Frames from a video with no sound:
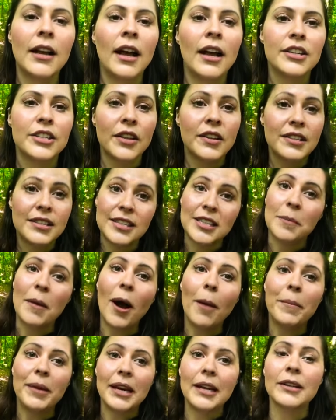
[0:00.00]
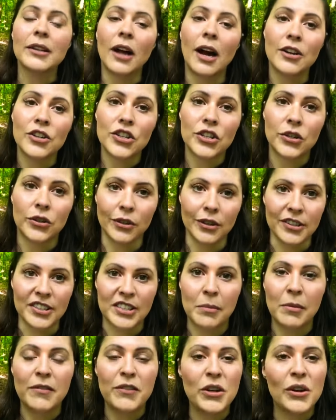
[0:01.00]
So this is about being logical.
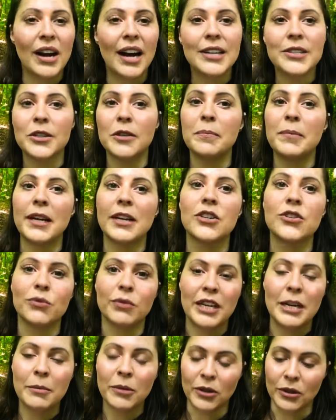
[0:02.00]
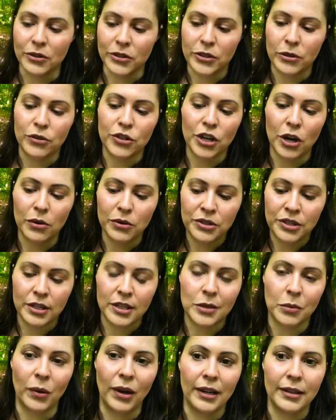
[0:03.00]
Some of you guys are big dreamers who chose
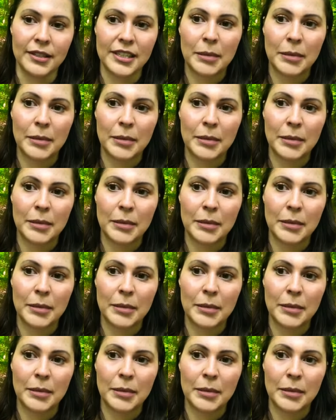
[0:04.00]
this one.